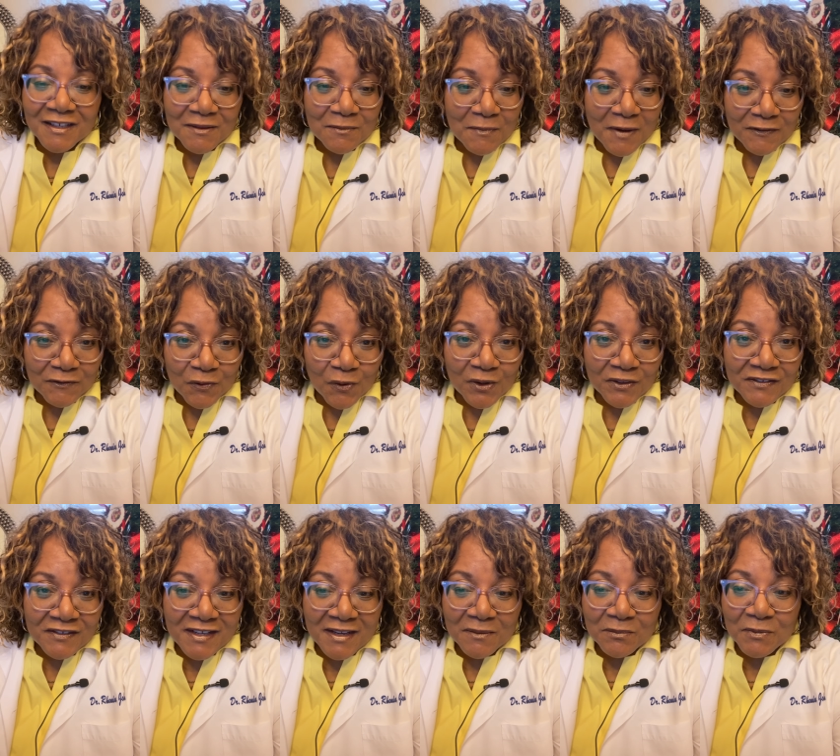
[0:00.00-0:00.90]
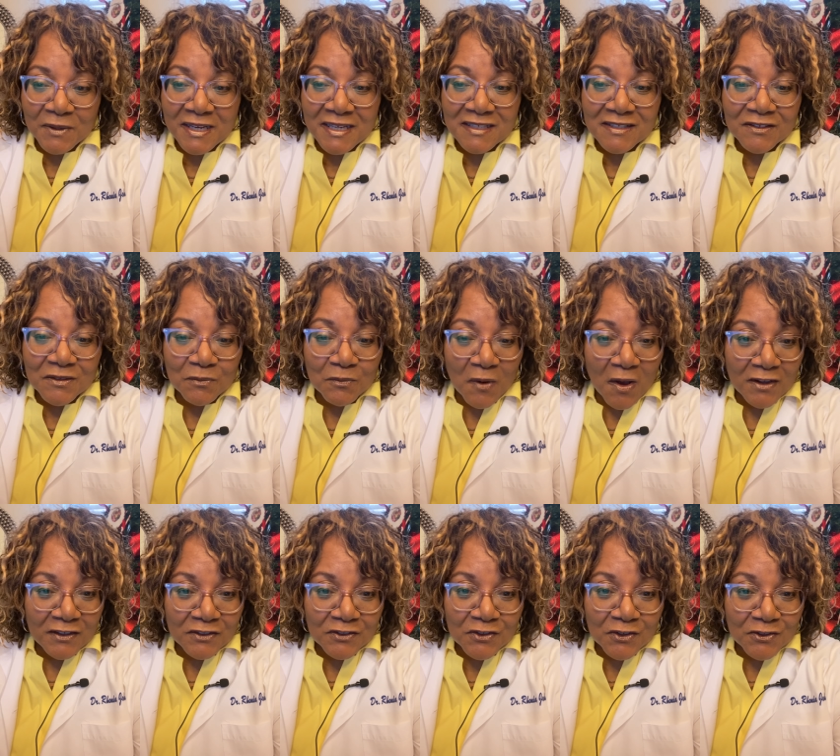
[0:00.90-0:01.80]
My fourth tip is to
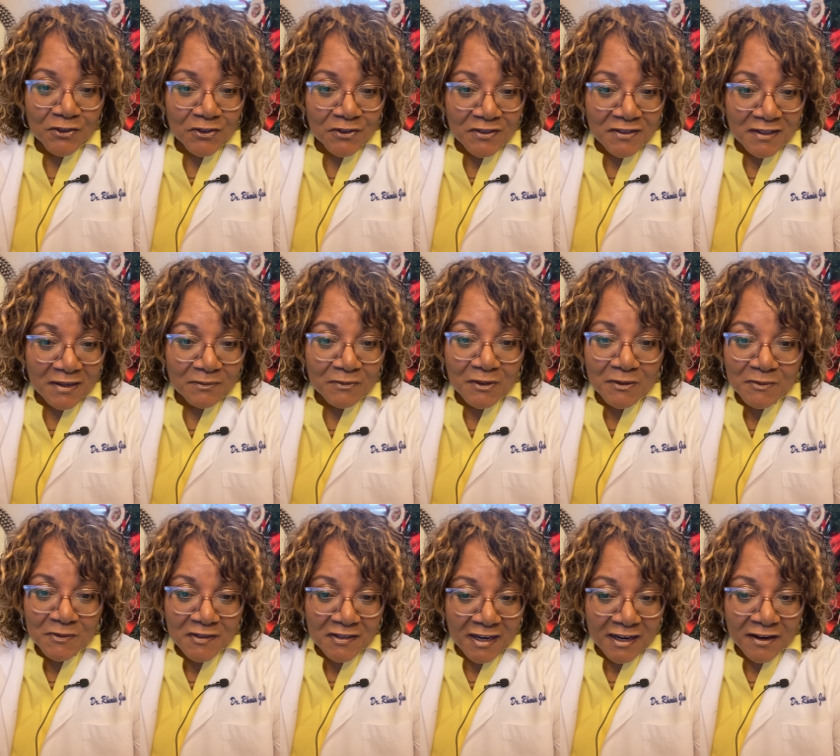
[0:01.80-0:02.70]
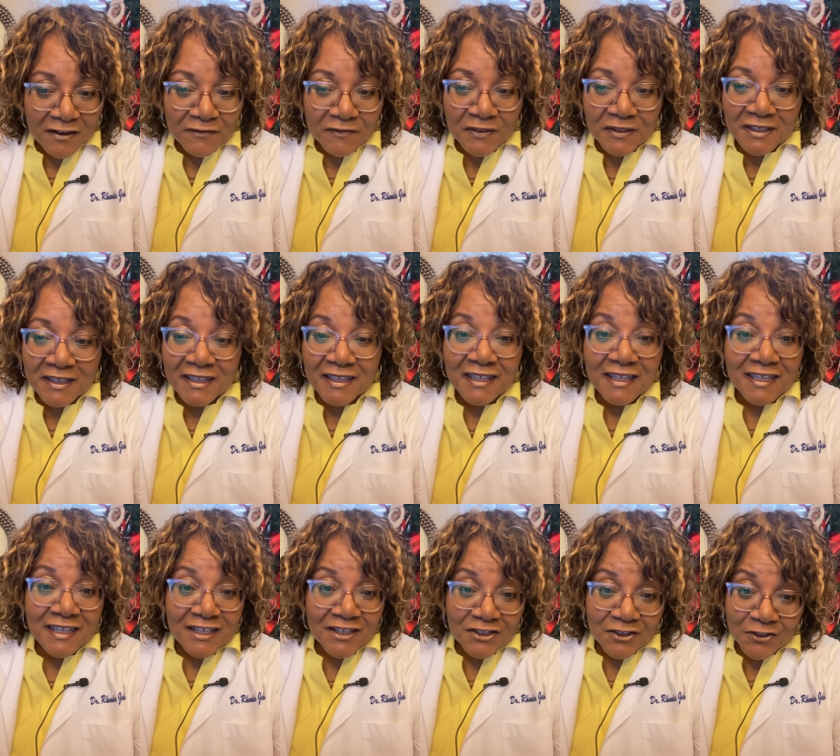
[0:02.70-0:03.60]
monitor your symptoms carefully.
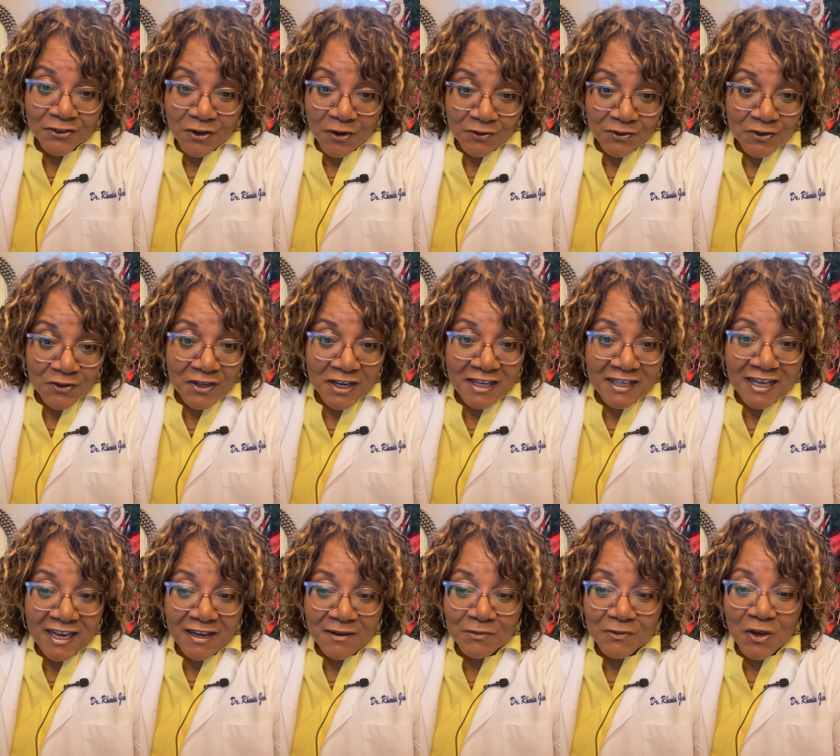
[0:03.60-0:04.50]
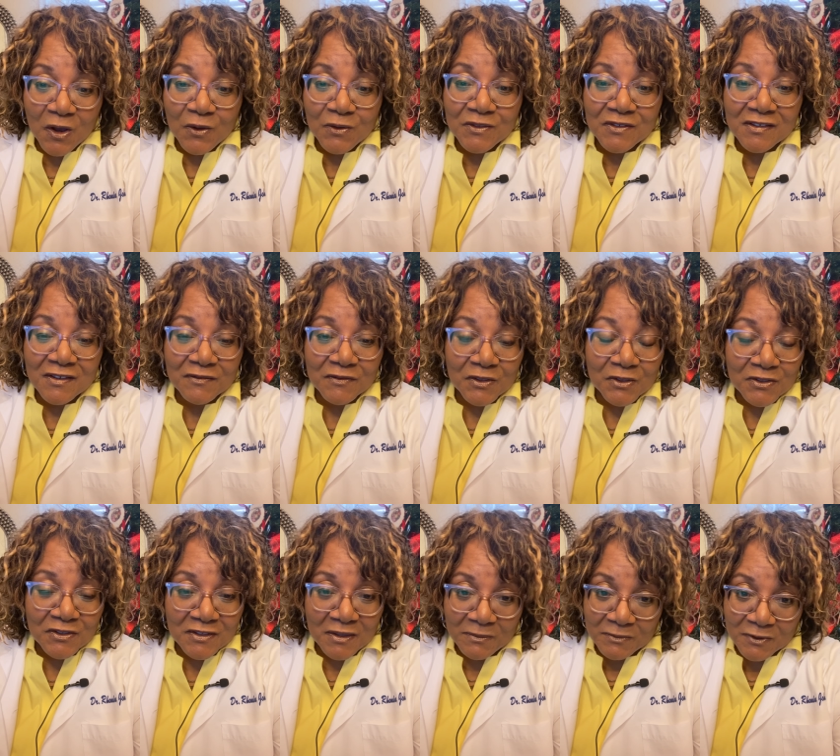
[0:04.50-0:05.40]
You know, you can keep notes of your
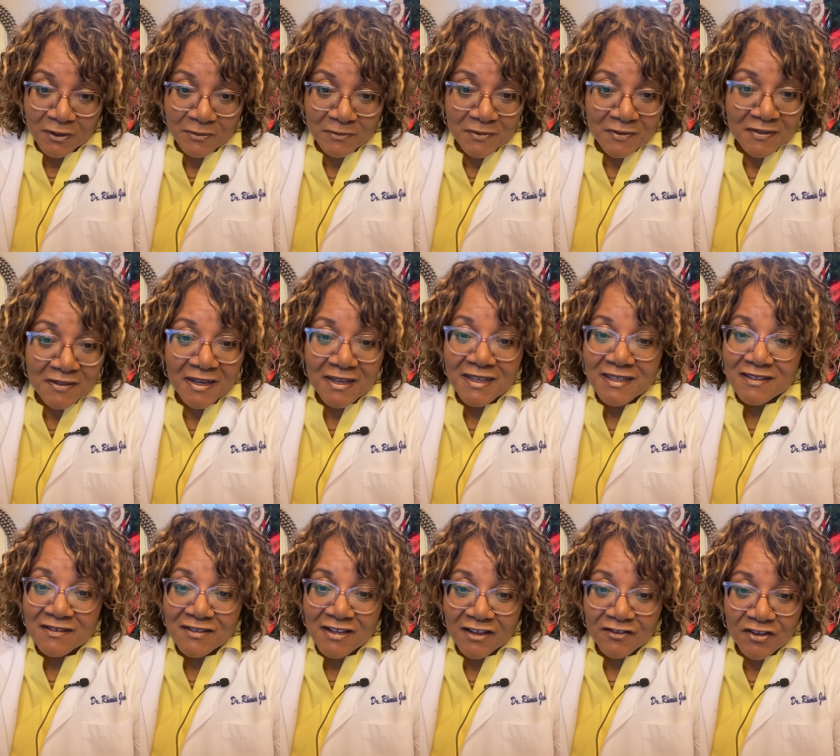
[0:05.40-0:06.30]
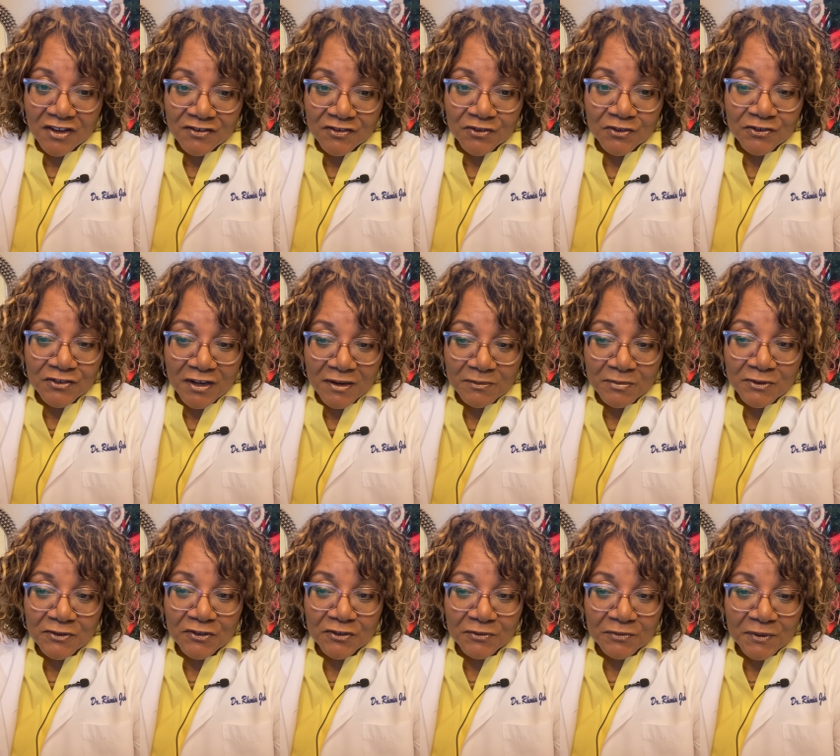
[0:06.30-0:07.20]
symptoms, such as your
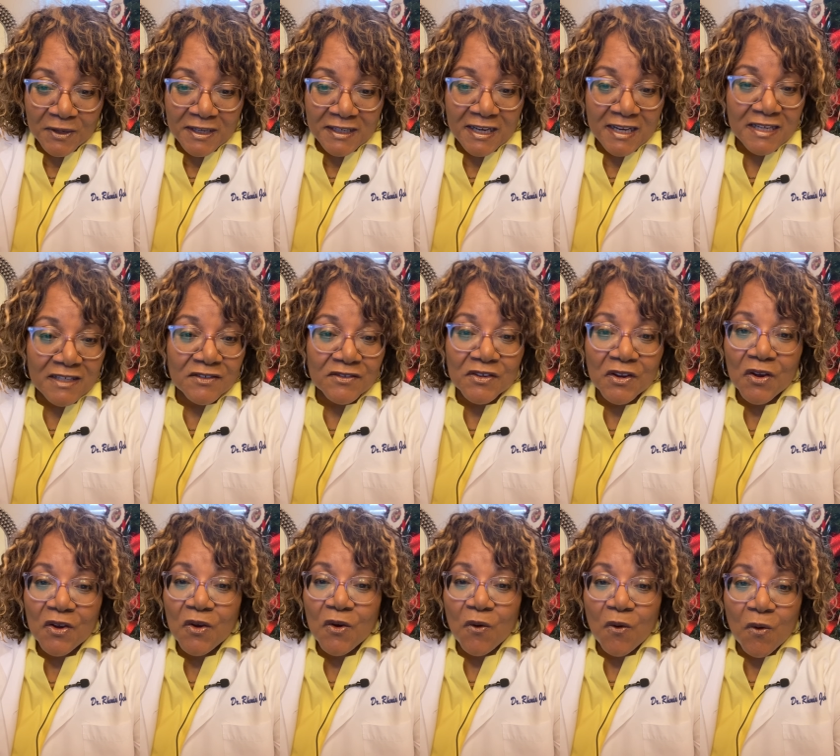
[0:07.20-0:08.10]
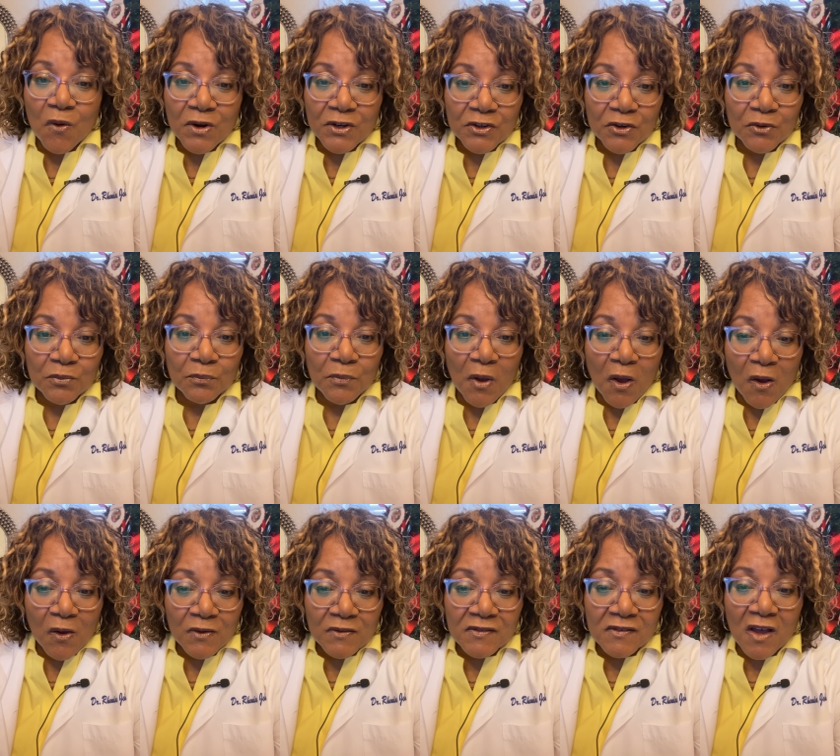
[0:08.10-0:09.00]
temperature readings or your
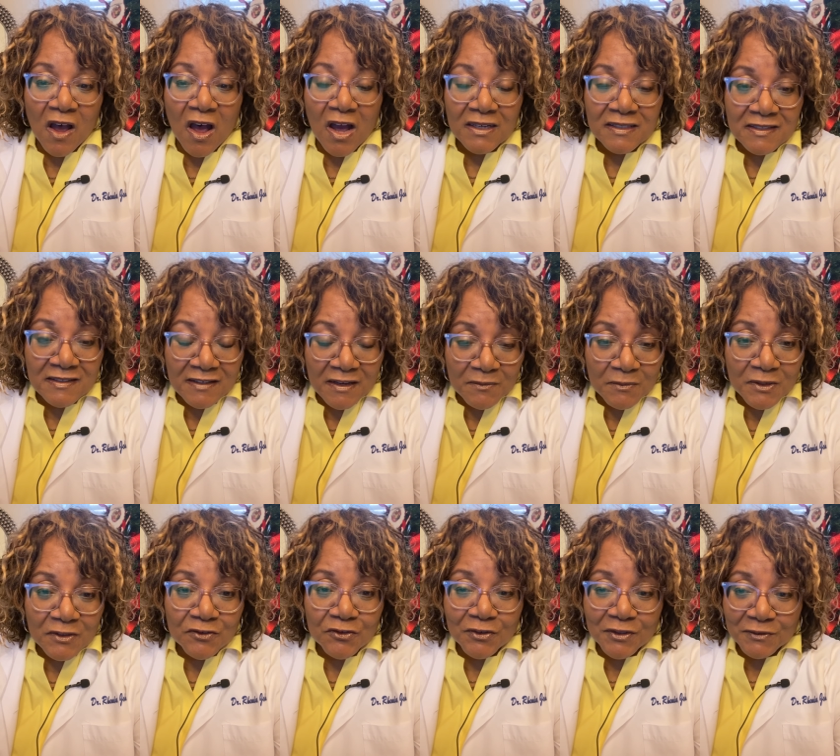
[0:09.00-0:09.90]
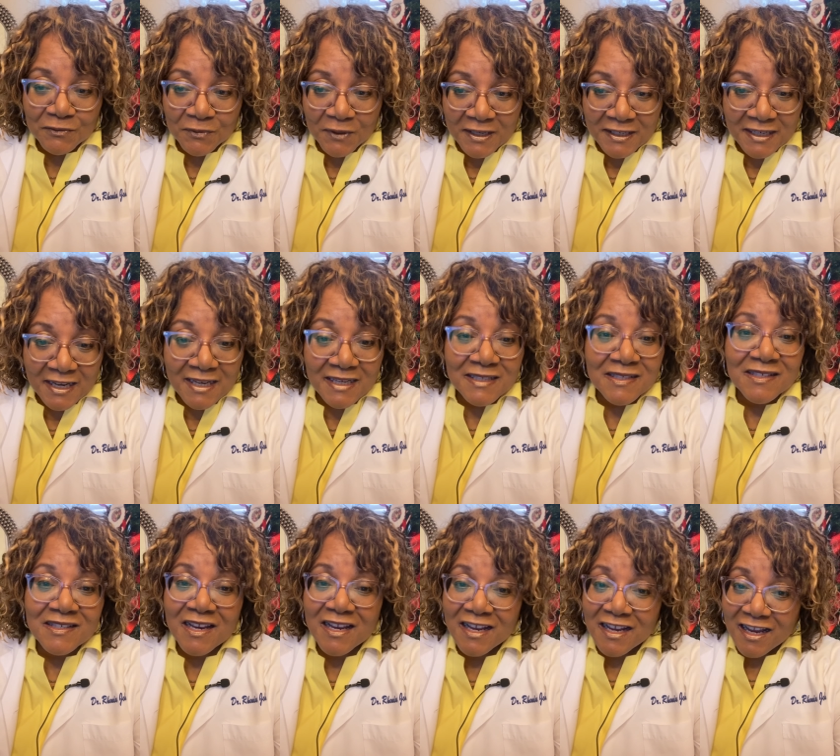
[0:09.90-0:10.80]
pulse oximetry
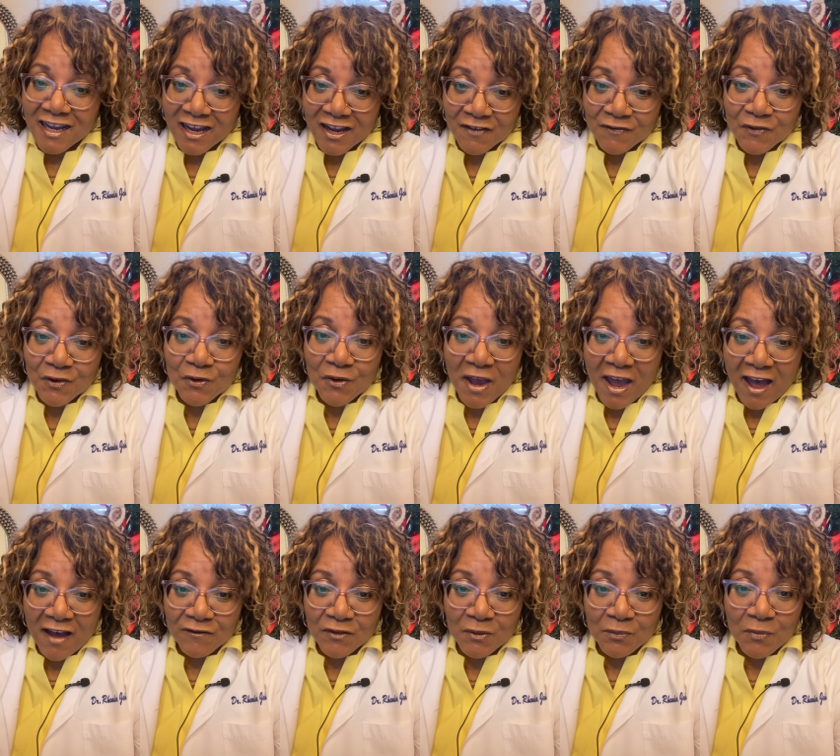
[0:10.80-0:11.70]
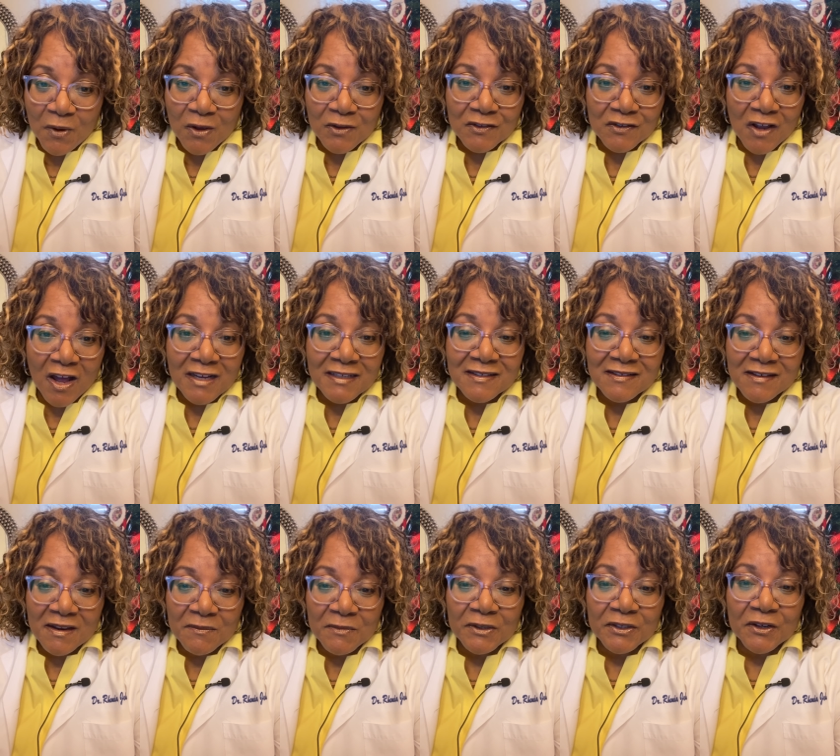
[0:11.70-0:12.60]
readings if you have a pulse
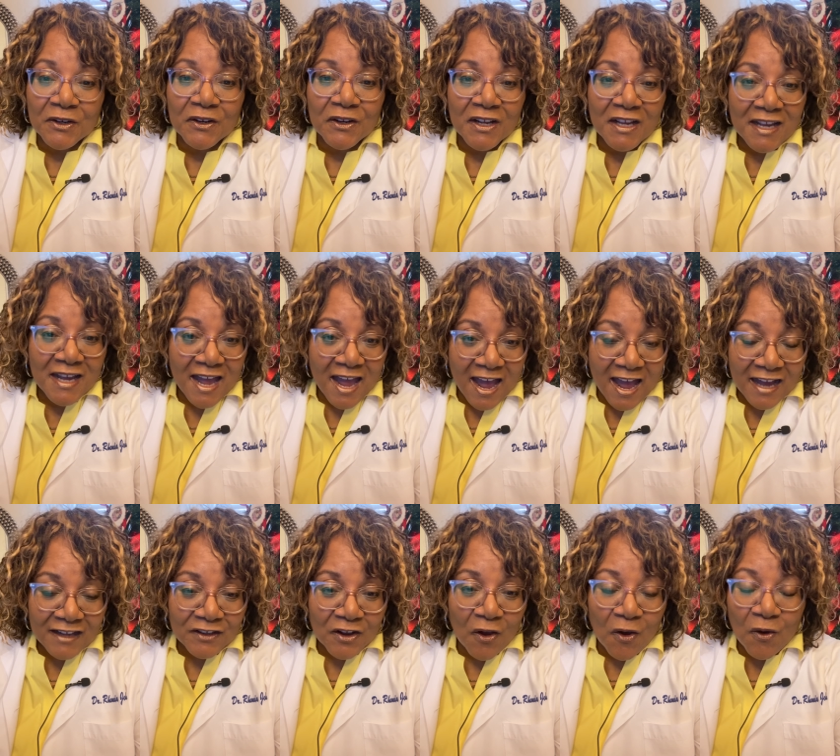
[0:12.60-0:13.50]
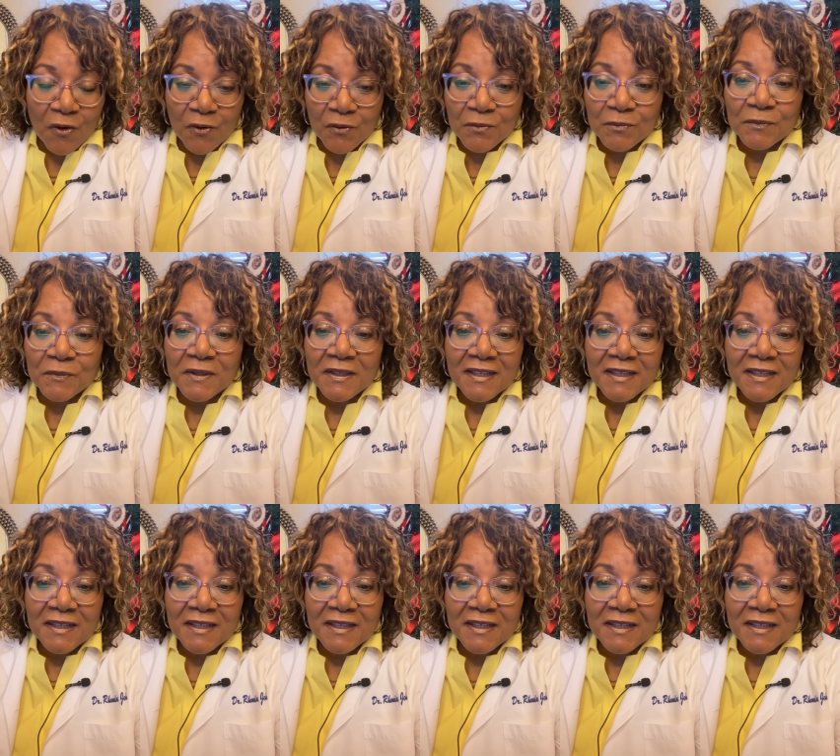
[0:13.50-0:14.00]
oximeter at home.